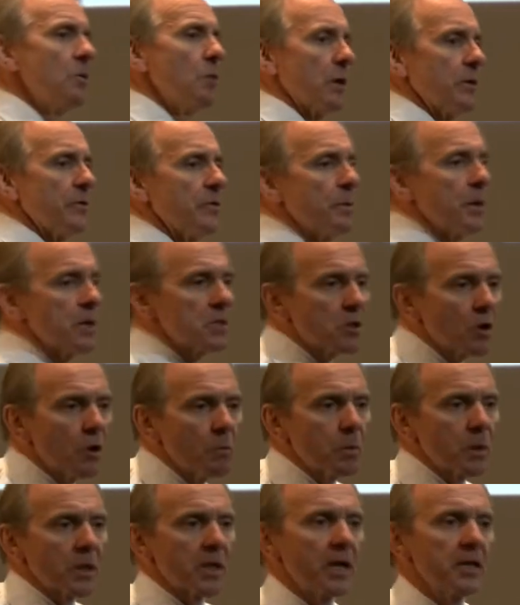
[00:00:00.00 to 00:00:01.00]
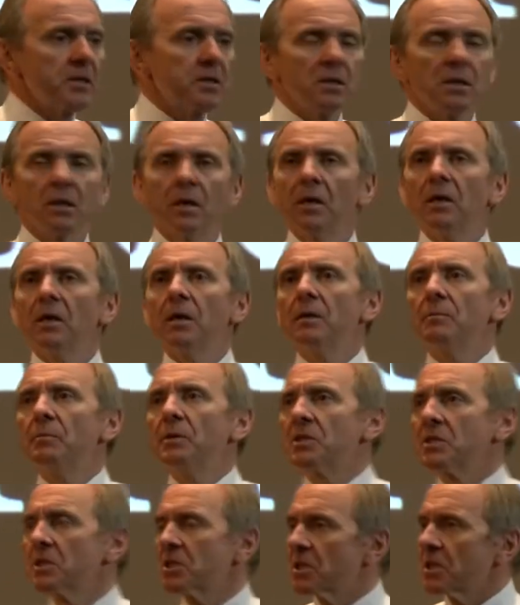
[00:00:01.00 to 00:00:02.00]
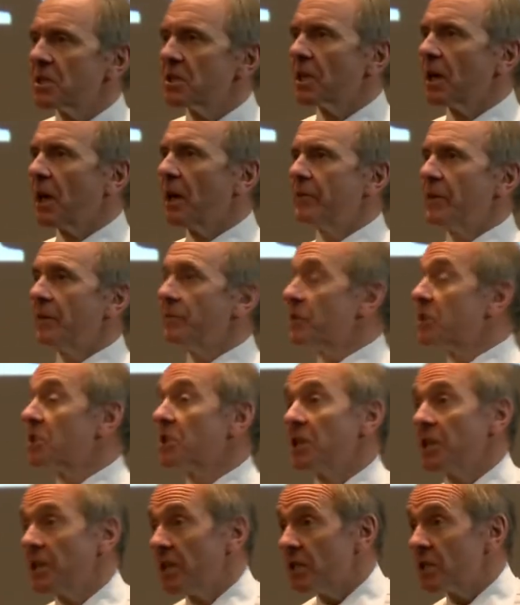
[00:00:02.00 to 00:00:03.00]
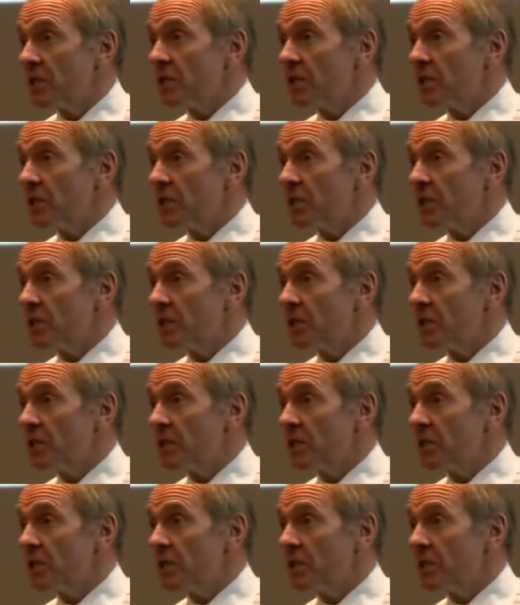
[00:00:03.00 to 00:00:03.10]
one of the most complicated businesses that I've ever seen.